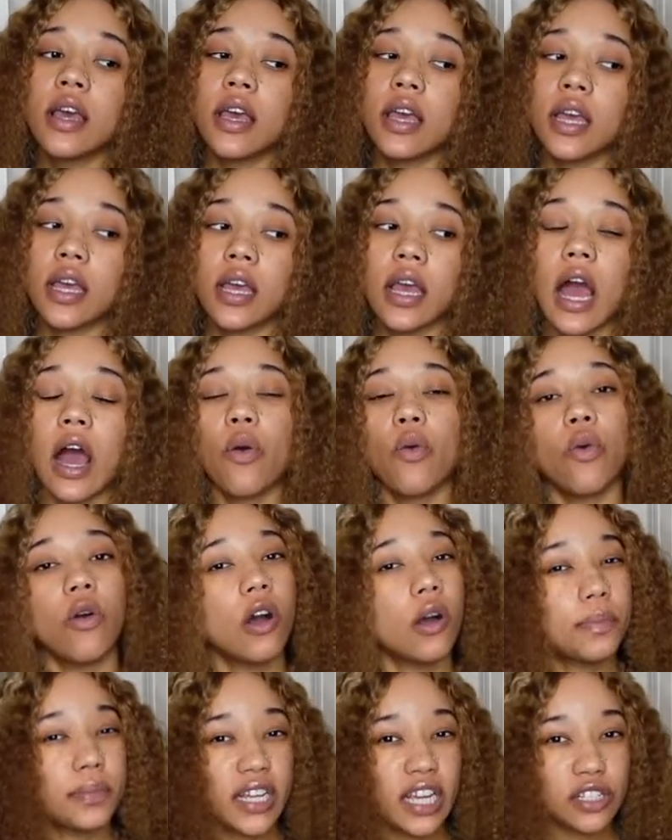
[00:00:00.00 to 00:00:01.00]
and I will
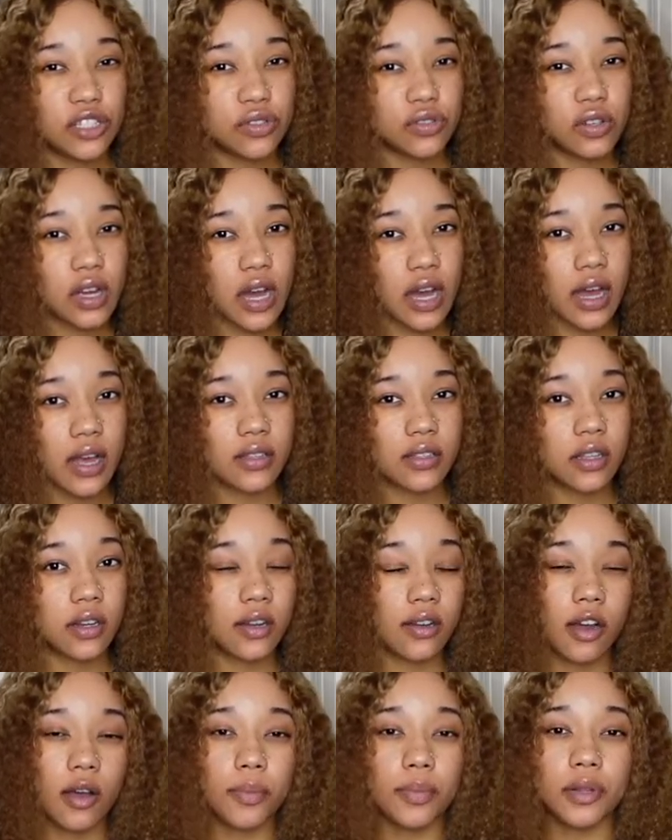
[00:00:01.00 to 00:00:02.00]
update you guys in
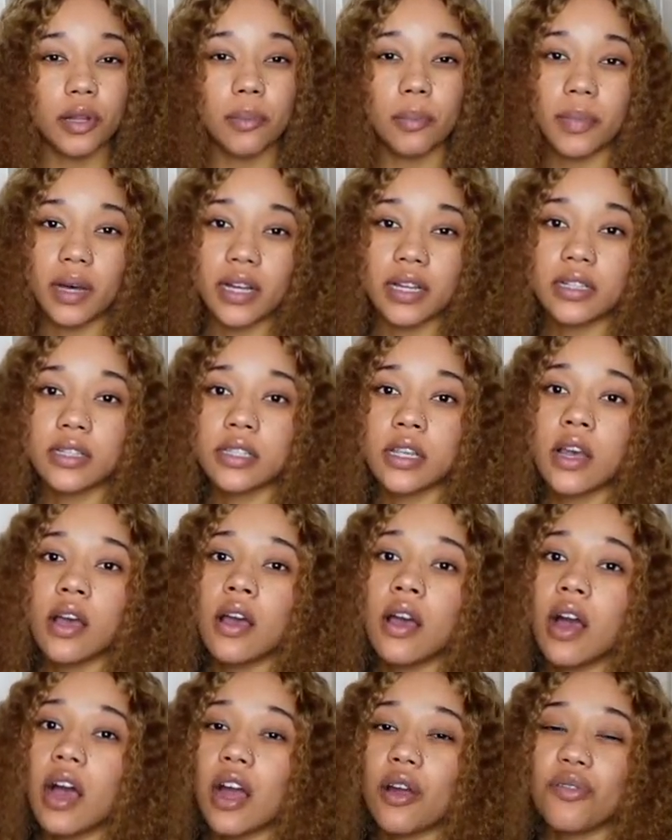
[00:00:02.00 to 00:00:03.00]
a couple of months.
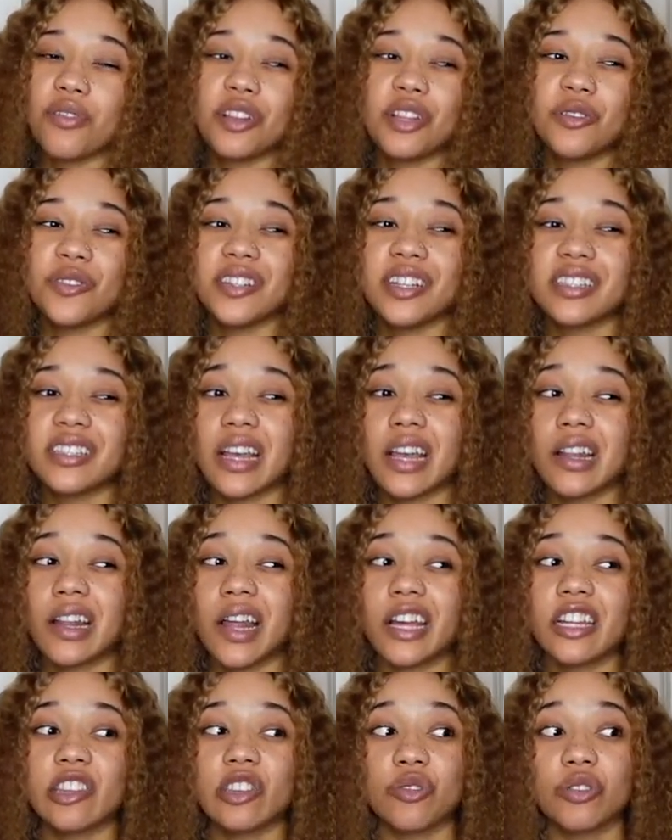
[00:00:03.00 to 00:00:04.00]
I really want to say
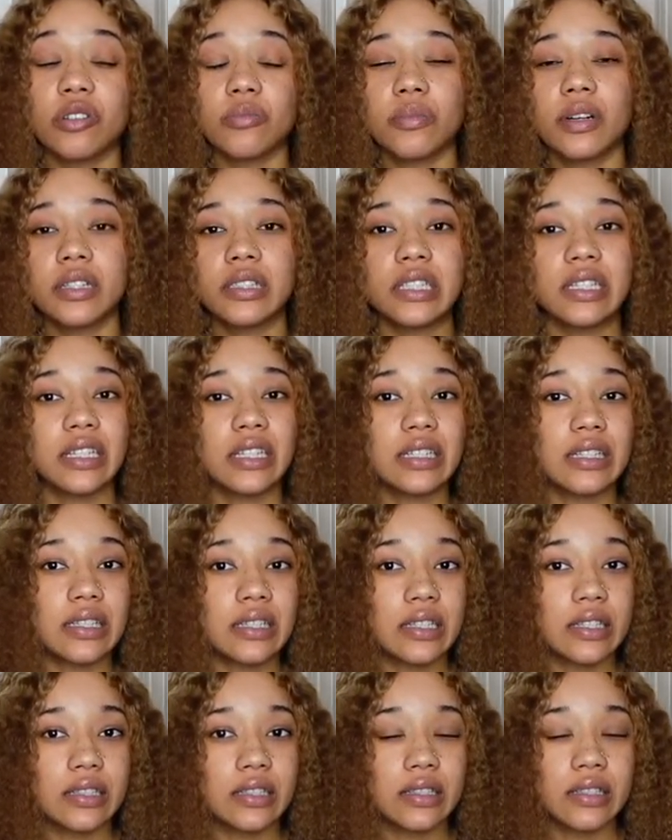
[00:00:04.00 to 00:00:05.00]
like three months of
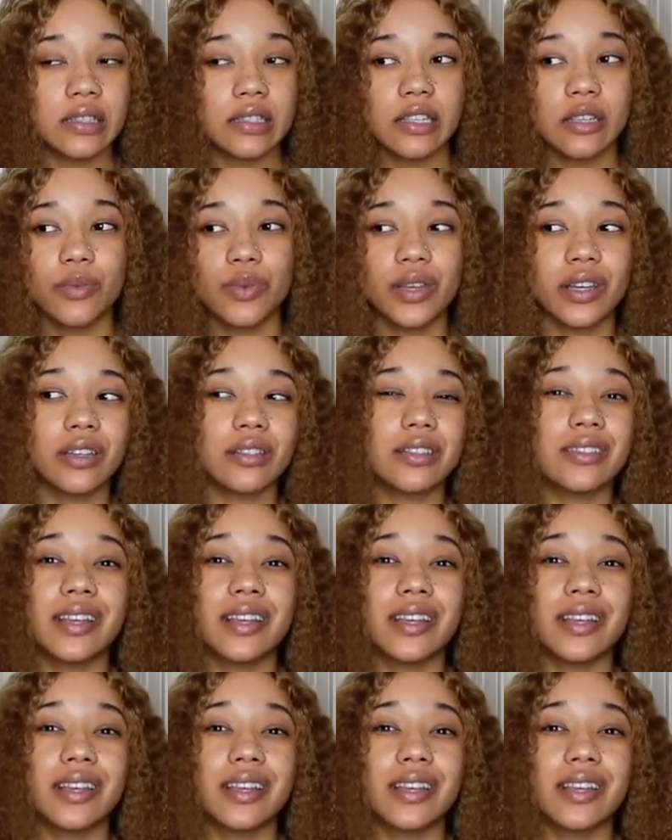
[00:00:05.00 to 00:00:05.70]
consistency because it